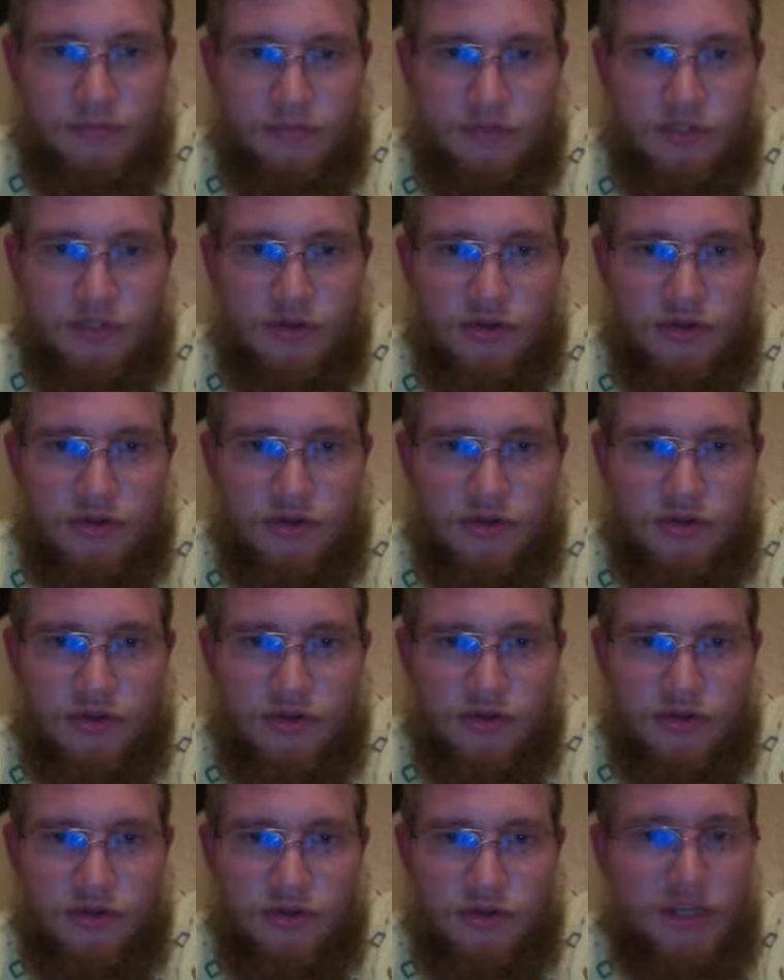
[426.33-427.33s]

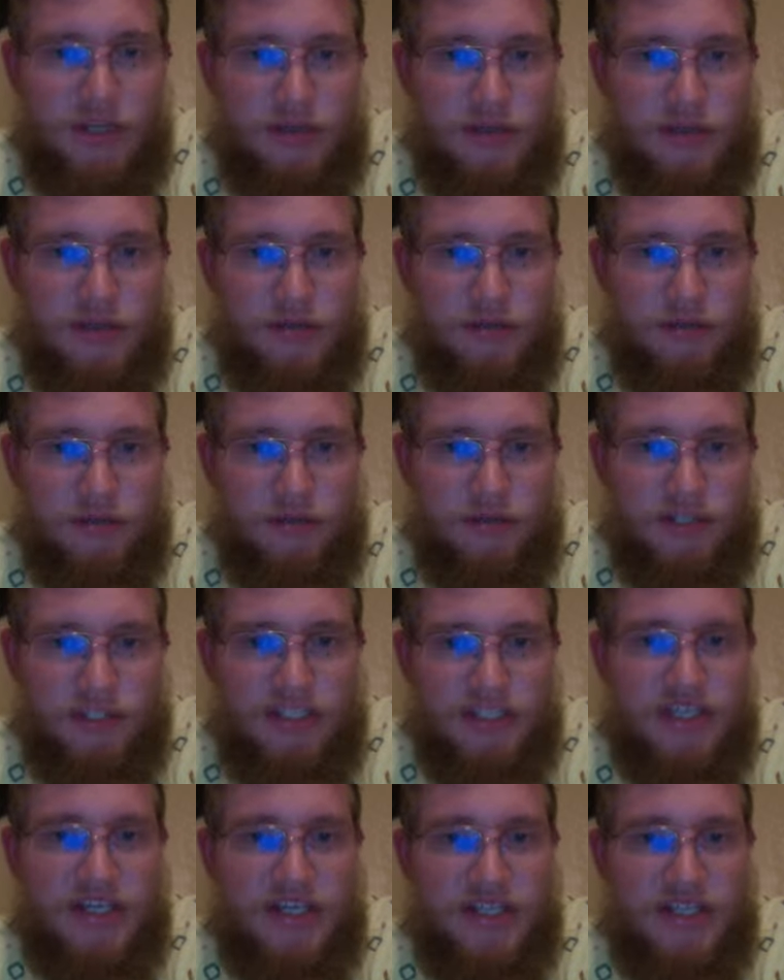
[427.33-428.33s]
Groundwater
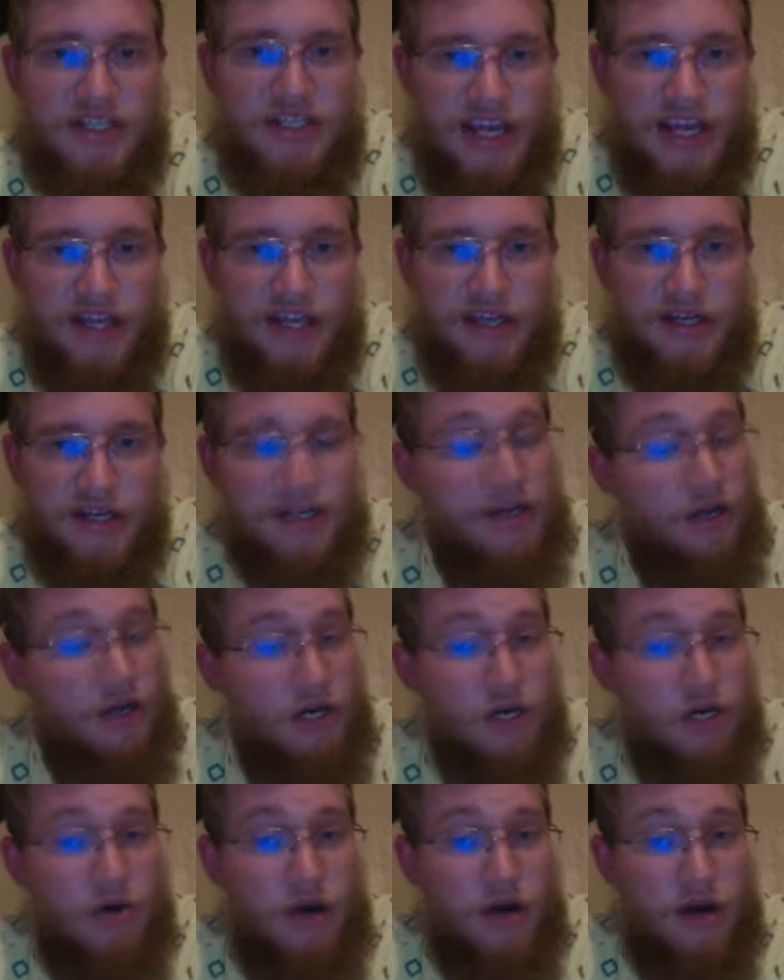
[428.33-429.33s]
is contained in
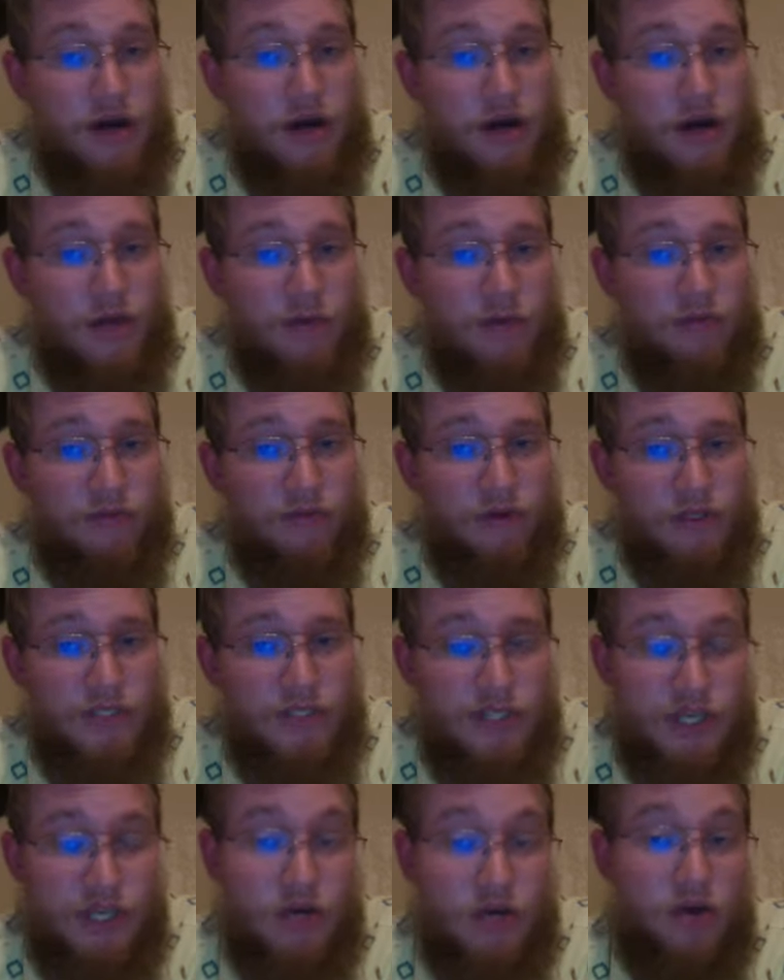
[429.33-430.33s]
underground
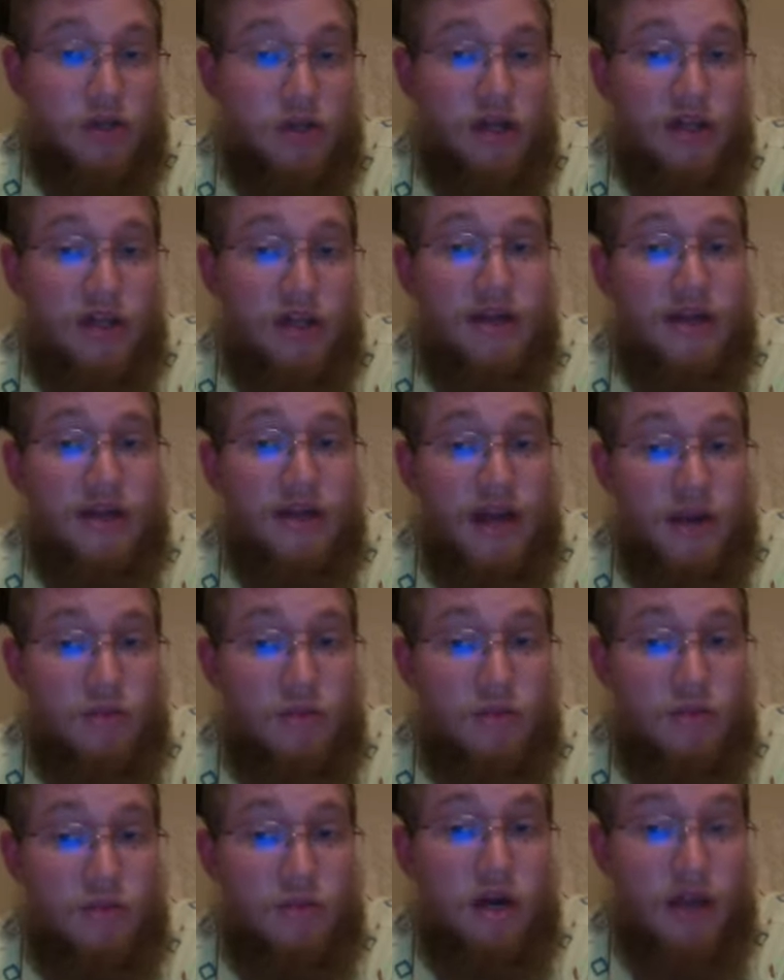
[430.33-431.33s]
aquifers. The Ogallala and
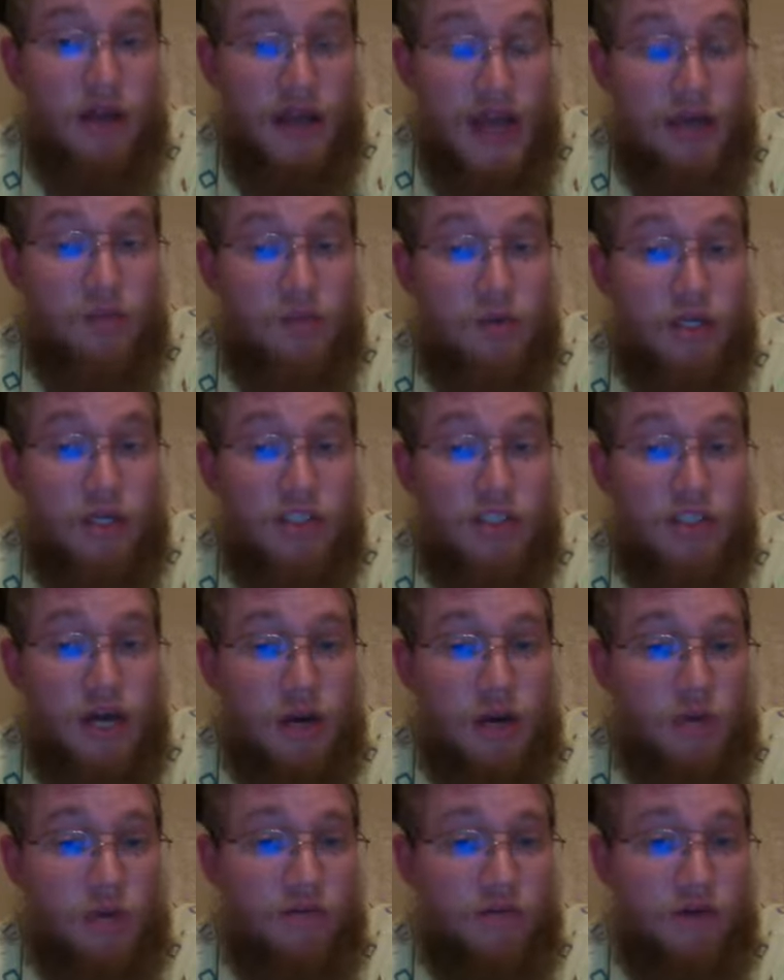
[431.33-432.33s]
Edwards
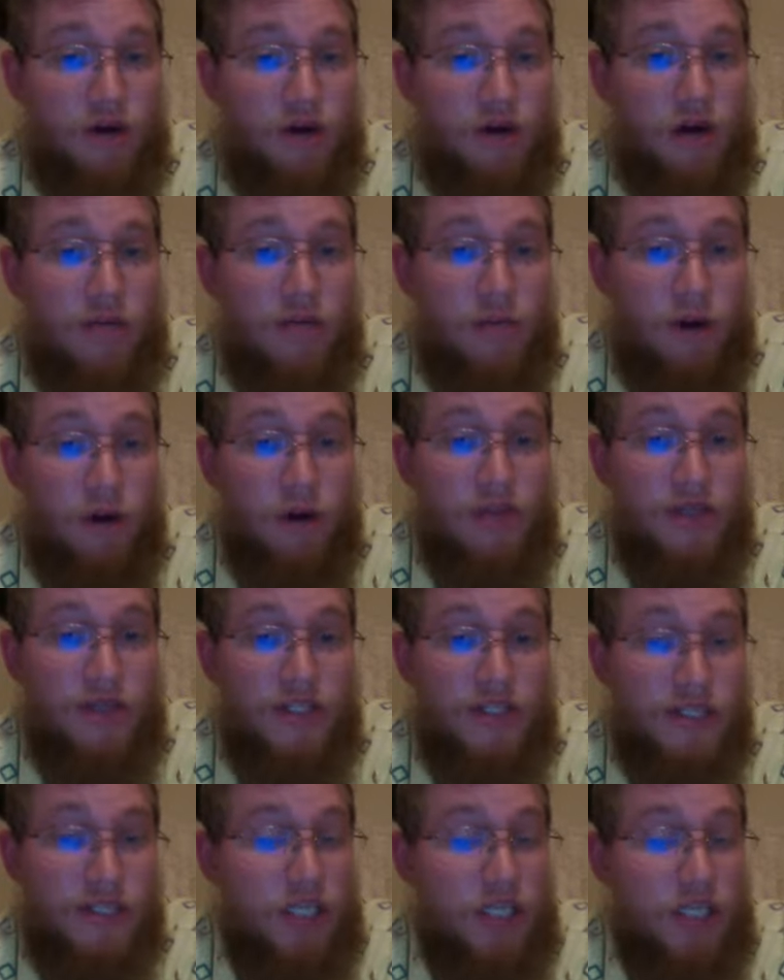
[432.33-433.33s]
Aquifer are both
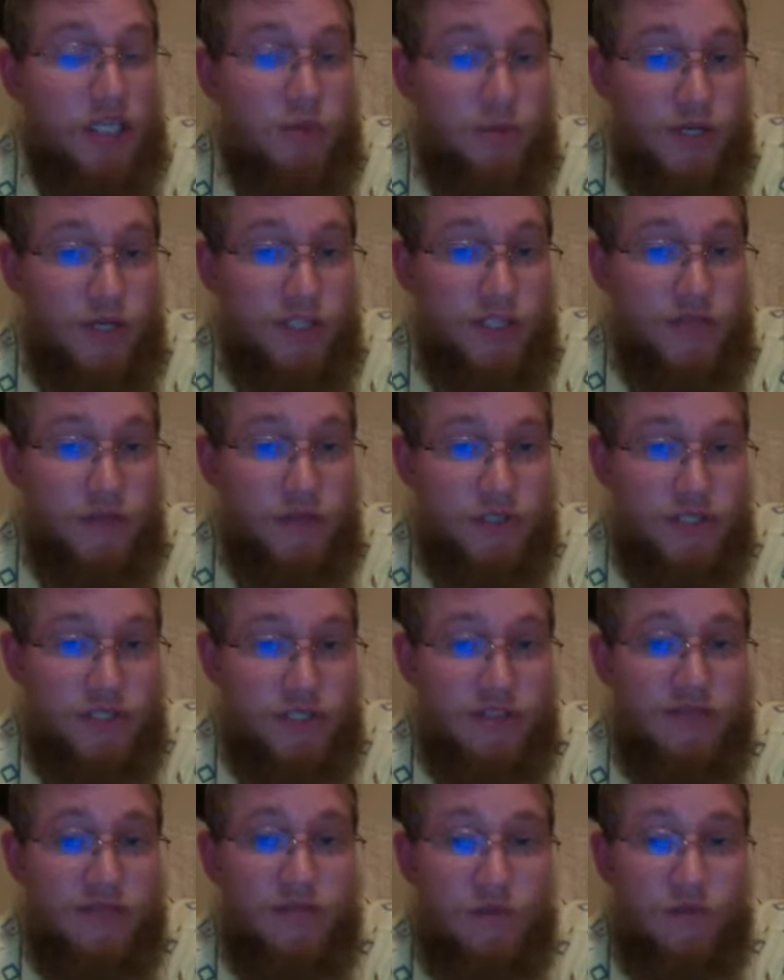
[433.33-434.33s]
exhaustible
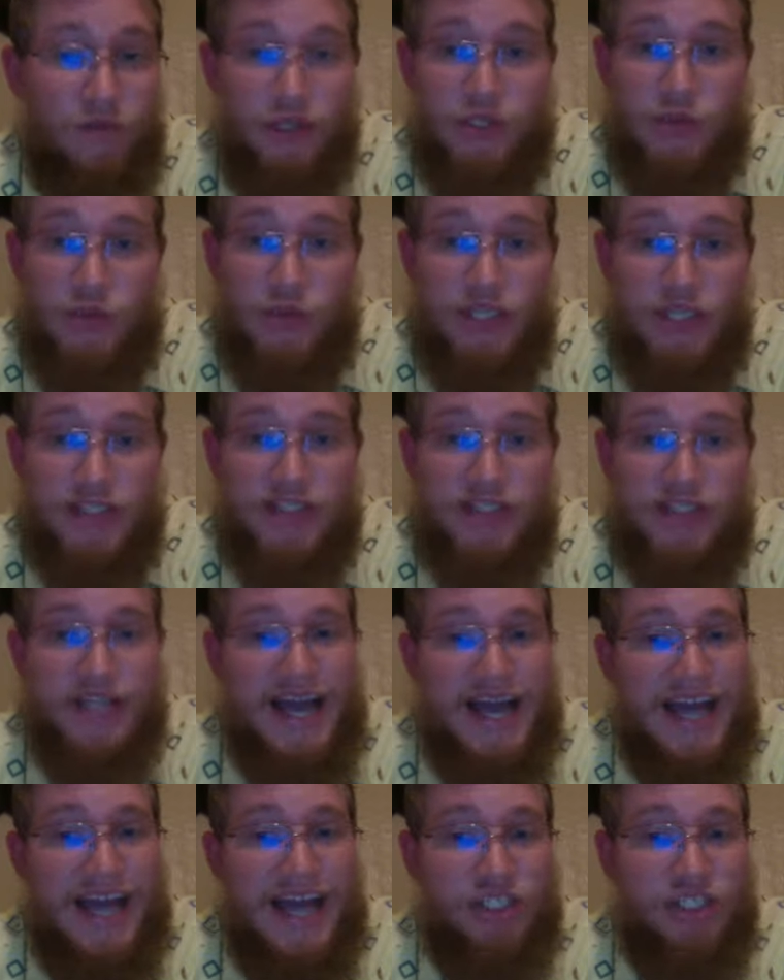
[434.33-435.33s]
resources. For this reason,
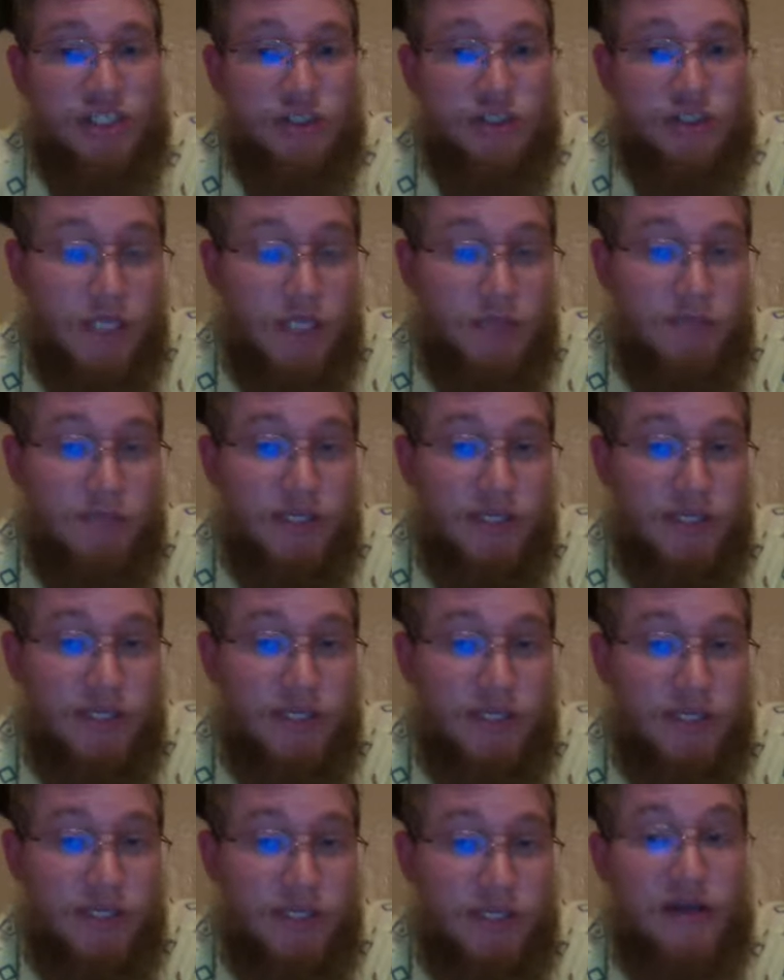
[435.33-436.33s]
actions must be
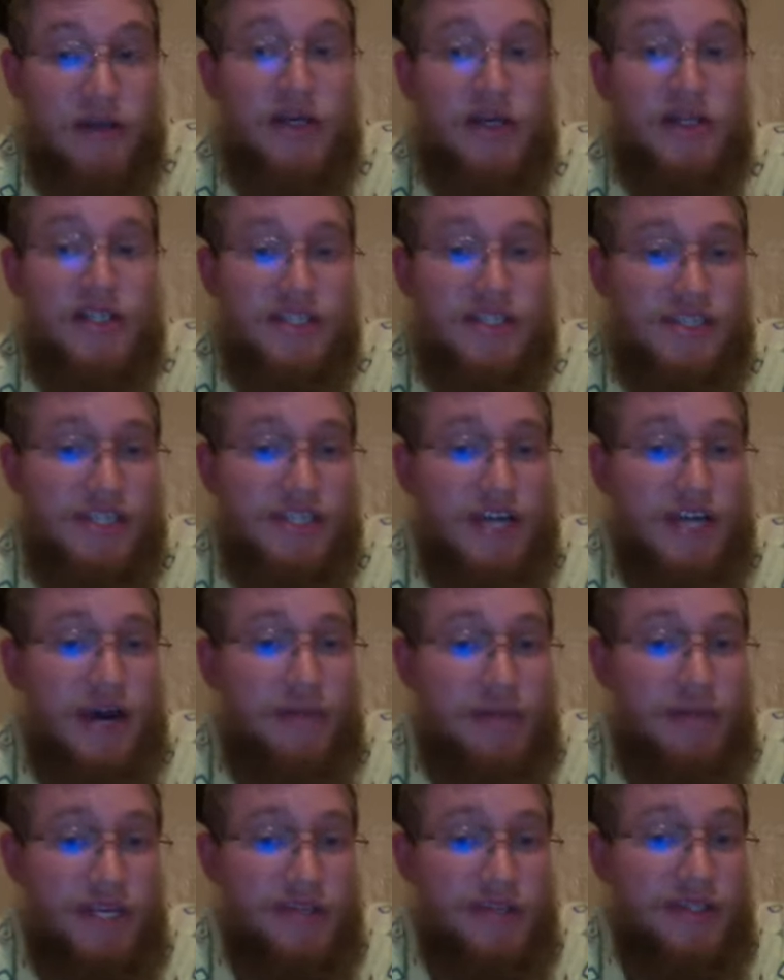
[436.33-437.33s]
taken to
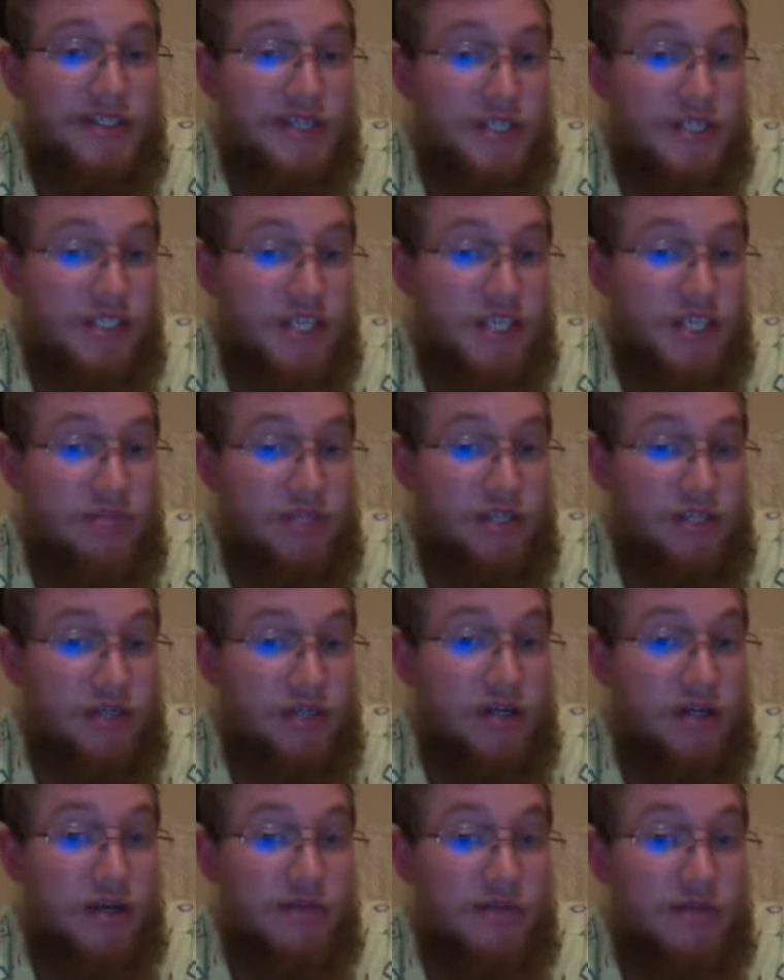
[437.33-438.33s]
stop needless
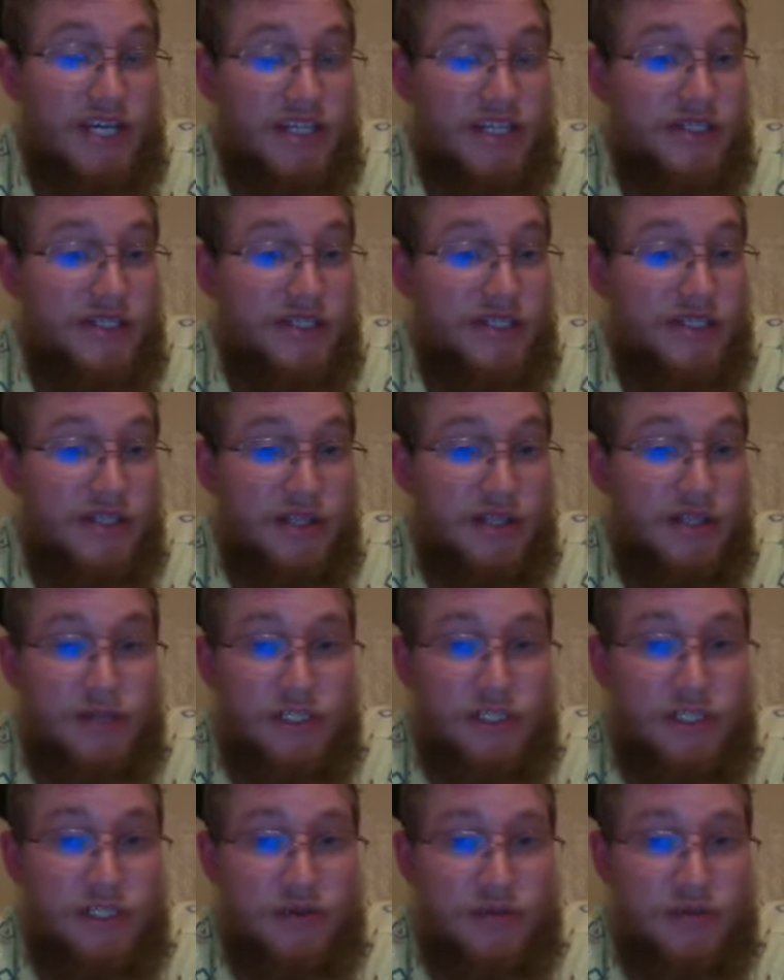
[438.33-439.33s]
consumption of Texas's
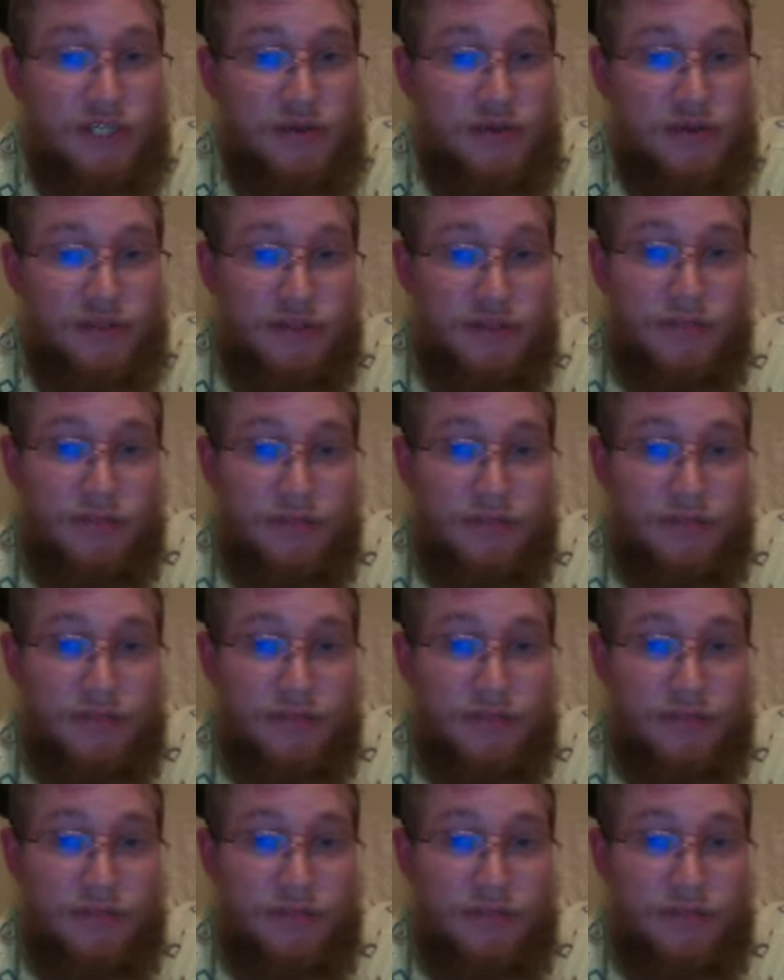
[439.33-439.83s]
limited resource.